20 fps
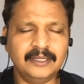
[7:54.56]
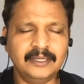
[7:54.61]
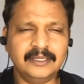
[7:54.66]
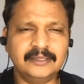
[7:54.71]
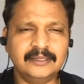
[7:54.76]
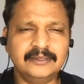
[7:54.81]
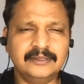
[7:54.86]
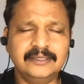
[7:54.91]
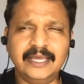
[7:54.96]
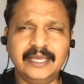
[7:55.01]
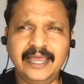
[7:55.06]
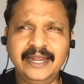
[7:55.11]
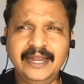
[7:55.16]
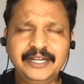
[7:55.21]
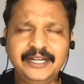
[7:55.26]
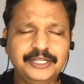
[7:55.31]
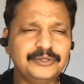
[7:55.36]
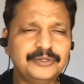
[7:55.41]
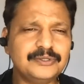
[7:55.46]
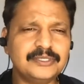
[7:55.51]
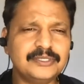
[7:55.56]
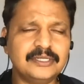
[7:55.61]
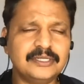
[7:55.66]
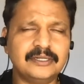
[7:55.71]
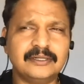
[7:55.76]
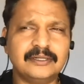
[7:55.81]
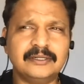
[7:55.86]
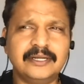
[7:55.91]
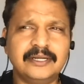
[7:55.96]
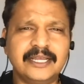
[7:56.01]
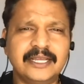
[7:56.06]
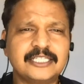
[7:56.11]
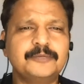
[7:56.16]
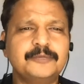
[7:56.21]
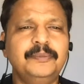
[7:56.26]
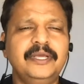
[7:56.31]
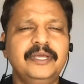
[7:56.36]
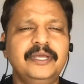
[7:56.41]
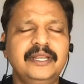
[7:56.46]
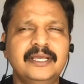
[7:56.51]
The end user
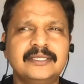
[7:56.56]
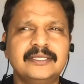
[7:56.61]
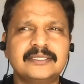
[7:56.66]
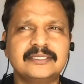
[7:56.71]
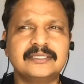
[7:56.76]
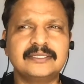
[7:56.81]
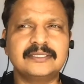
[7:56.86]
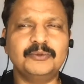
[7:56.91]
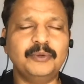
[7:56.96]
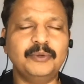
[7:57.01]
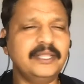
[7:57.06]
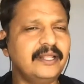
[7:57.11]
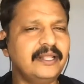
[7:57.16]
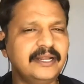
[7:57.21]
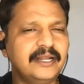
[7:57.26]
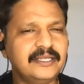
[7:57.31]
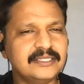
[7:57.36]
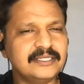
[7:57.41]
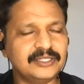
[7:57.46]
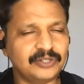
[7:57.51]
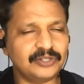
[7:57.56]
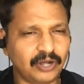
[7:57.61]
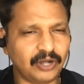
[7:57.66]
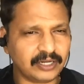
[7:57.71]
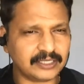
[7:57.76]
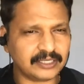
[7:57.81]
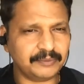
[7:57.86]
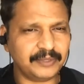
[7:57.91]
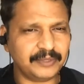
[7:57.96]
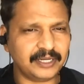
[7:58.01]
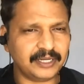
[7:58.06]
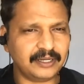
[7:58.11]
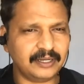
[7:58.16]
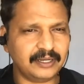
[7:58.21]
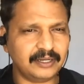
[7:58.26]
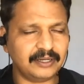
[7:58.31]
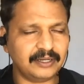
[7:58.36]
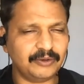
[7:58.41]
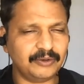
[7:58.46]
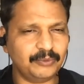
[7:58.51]
experience, whether he's in North
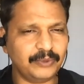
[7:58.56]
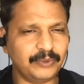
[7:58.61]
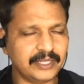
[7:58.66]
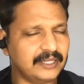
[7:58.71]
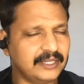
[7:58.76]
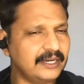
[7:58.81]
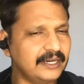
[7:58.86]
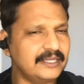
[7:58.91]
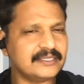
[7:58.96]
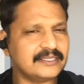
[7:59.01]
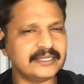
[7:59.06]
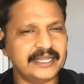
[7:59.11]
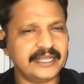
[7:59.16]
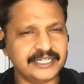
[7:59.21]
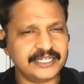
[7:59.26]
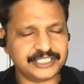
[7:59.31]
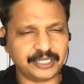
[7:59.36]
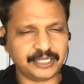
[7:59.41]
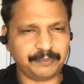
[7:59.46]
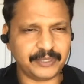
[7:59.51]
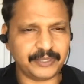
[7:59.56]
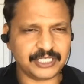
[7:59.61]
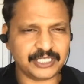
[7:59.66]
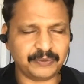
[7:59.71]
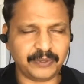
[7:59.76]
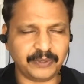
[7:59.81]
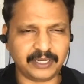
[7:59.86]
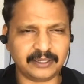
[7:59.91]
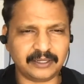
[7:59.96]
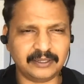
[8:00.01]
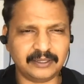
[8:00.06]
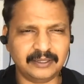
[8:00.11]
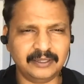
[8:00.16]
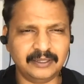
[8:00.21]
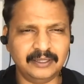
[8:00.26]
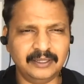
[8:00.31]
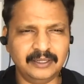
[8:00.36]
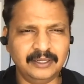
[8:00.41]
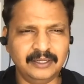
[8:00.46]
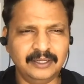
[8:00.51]
America, whether he's in Asia Pacific,
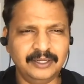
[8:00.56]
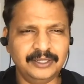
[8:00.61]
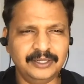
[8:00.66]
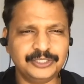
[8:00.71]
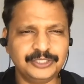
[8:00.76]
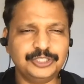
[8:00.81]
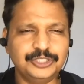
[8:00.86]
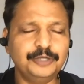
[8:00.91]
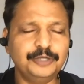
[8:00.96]
should be